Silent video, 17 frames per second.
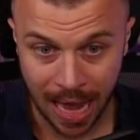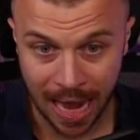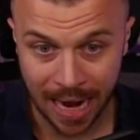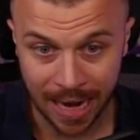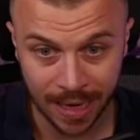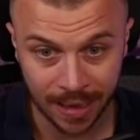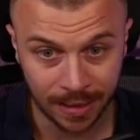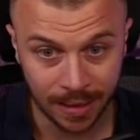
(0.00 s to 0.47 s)

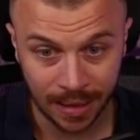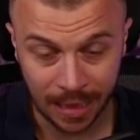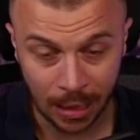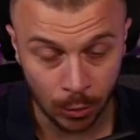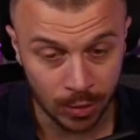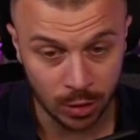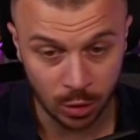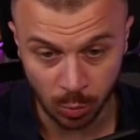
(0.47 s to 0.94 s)
And
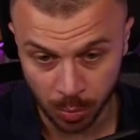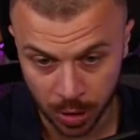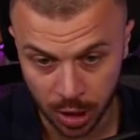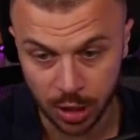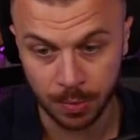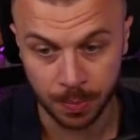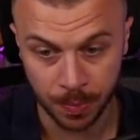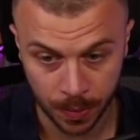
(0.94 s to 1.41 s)
he was
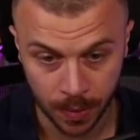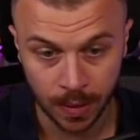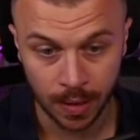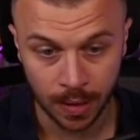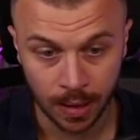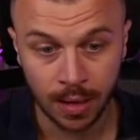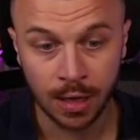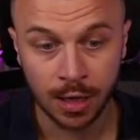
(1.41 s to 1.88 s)
superb.
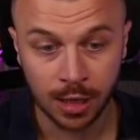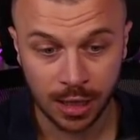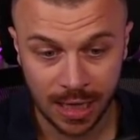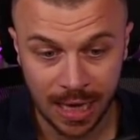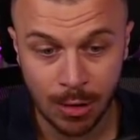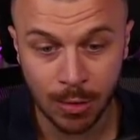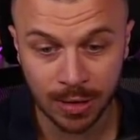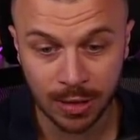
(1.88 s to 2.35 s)

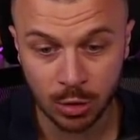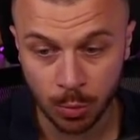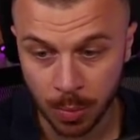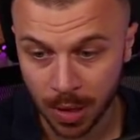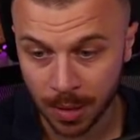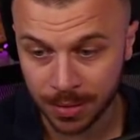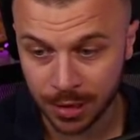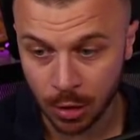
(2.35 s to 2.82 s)
He was
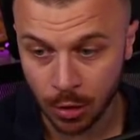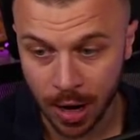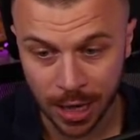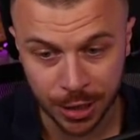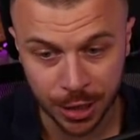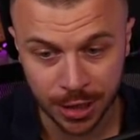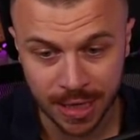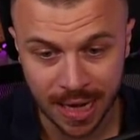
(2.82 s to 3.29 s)
superb, so
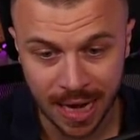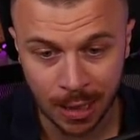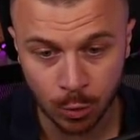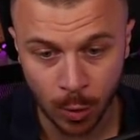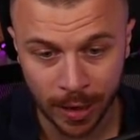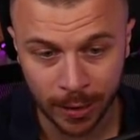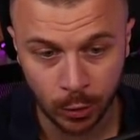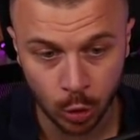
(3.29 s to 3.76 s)
I just cannot
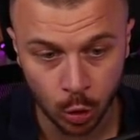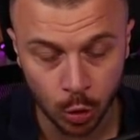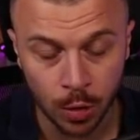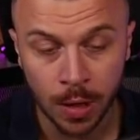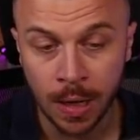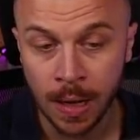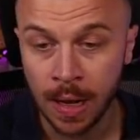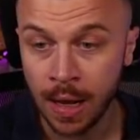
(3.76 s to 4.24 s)
wait to